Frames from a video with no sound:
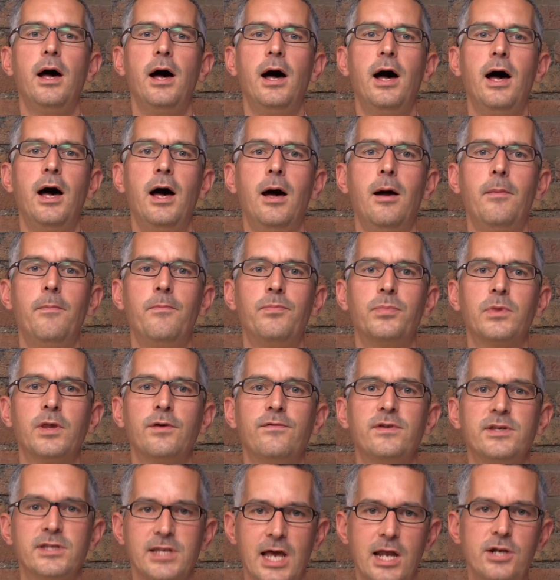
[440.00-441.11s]
um,
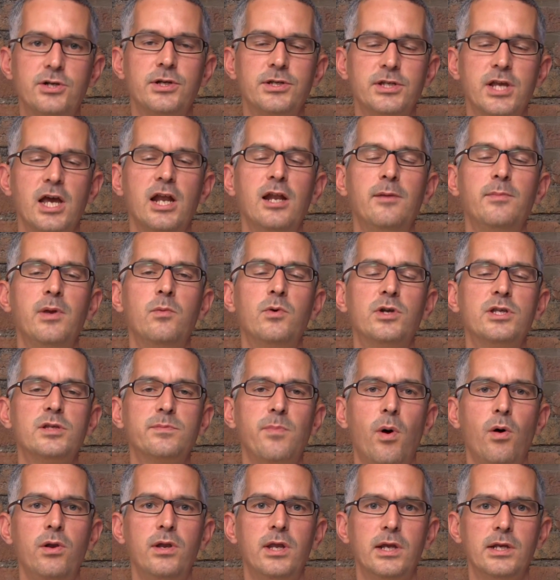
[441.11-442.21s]
Vasantra is going to be
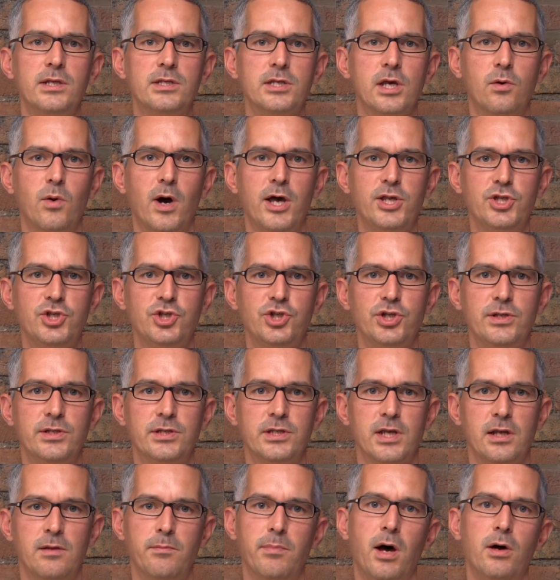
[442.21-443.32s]
responding to
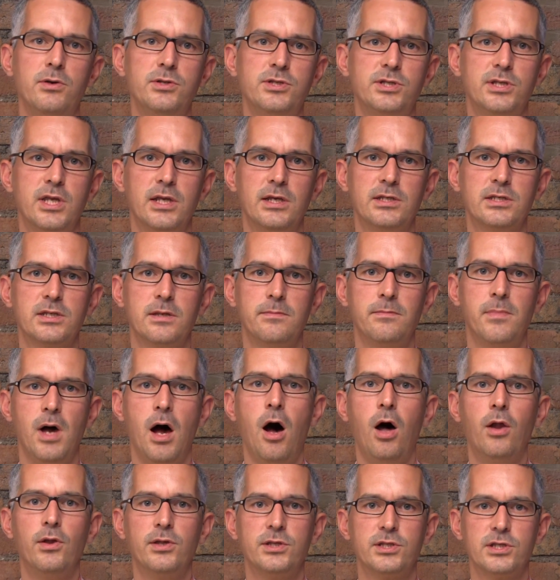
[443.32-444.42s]
questions and posting some
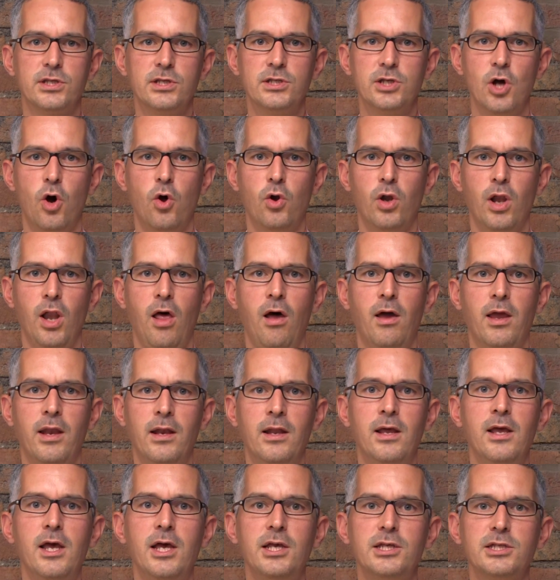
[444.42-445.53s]
answers online.
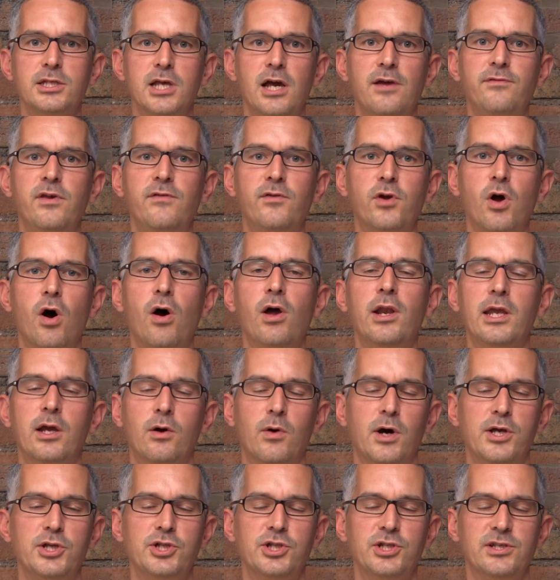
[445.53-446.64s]
So if you've got any
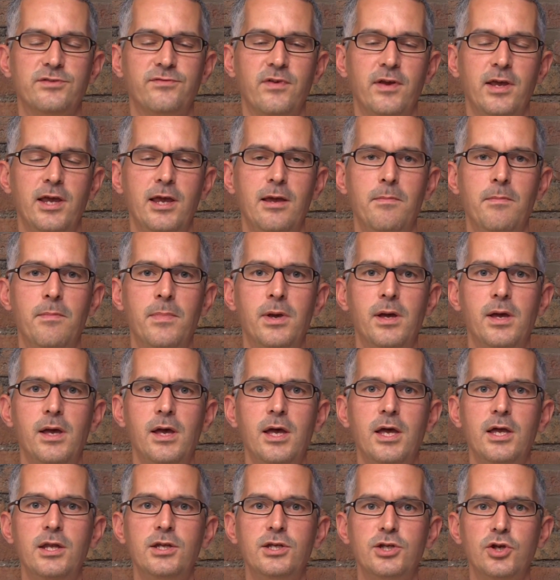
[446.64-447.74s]
questions for him,
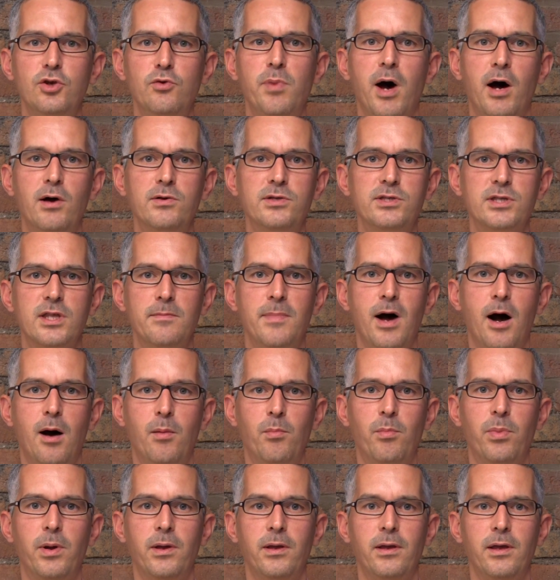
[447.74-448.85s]
do post them
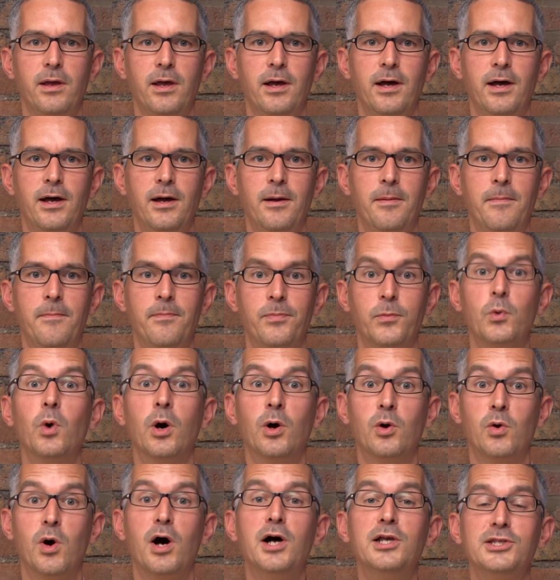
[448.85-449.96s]
up, um,
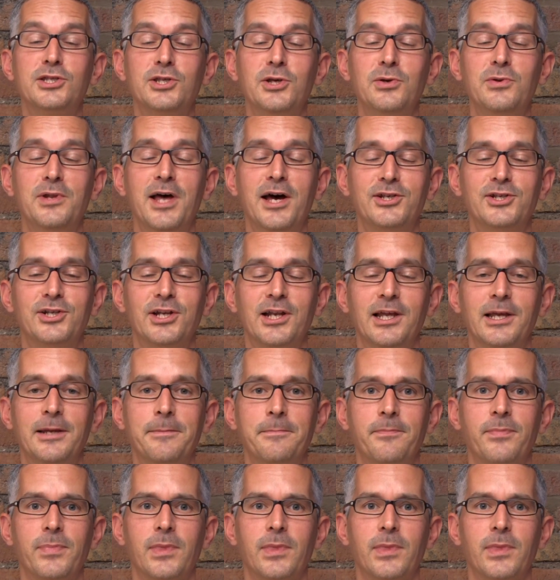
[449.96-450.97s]
well, quite soon actually.